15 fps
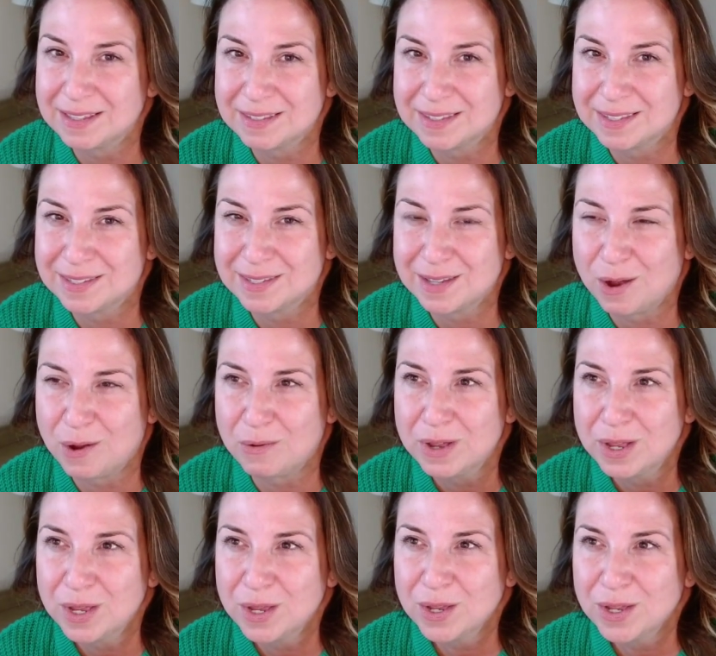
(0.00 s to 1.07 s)
So
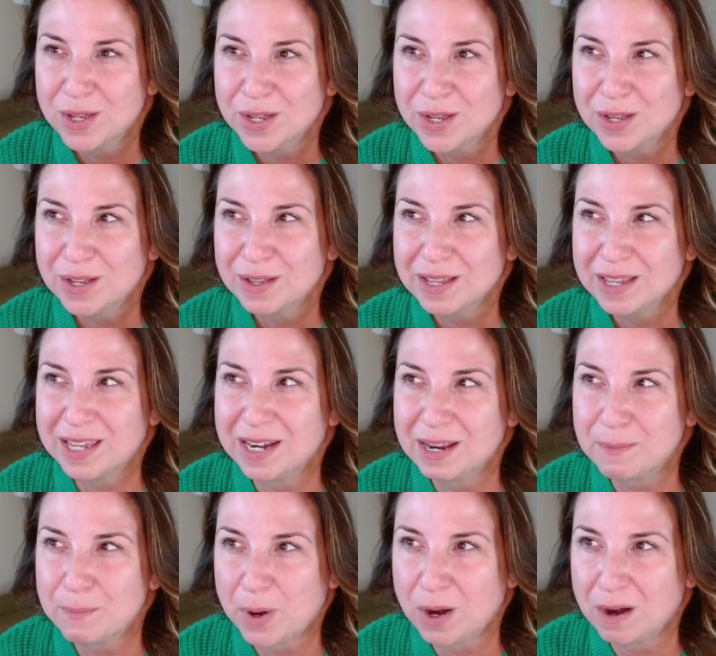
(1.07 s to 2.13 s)

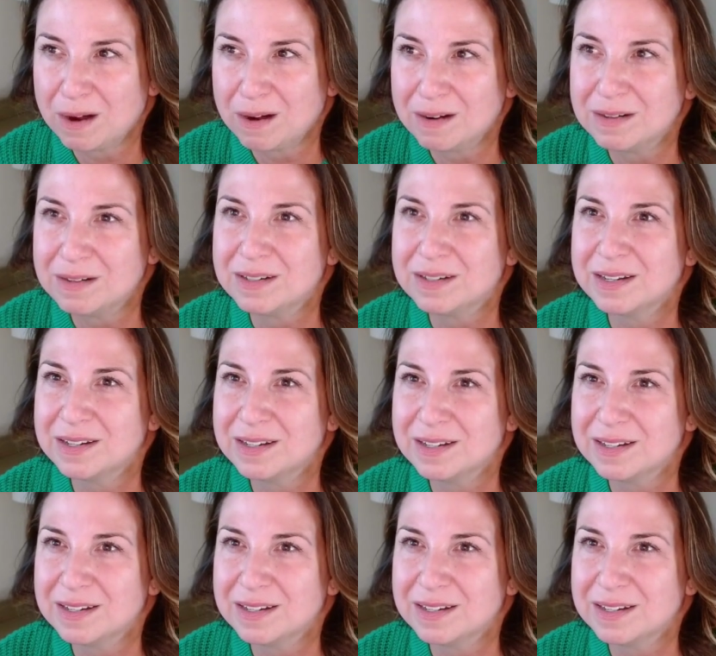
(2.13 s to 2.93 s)
getting burned